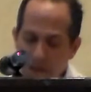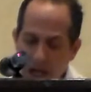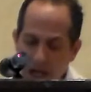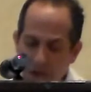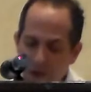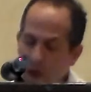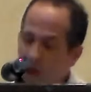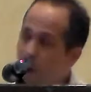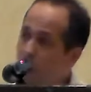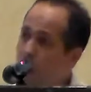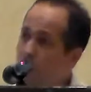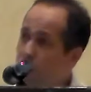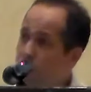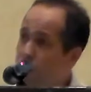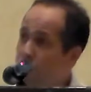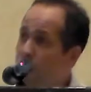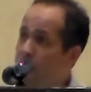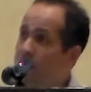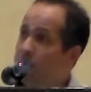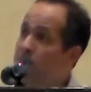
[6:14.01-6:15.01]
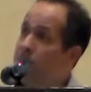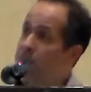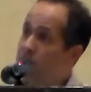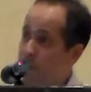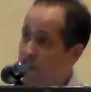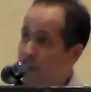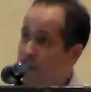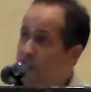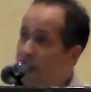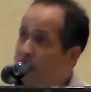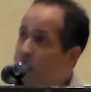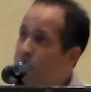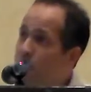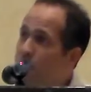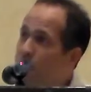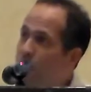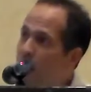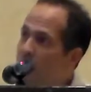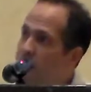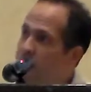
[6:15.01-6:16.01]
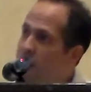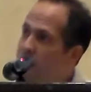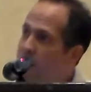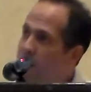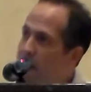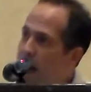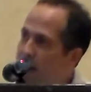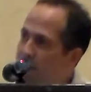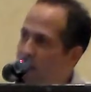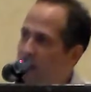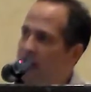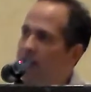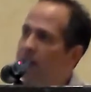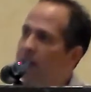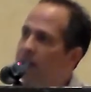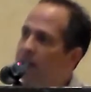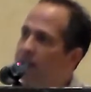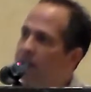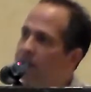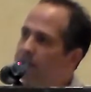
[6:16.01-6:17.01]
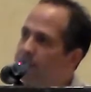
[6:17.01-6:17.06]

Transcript: You made the notes when the events were fresh in your memory.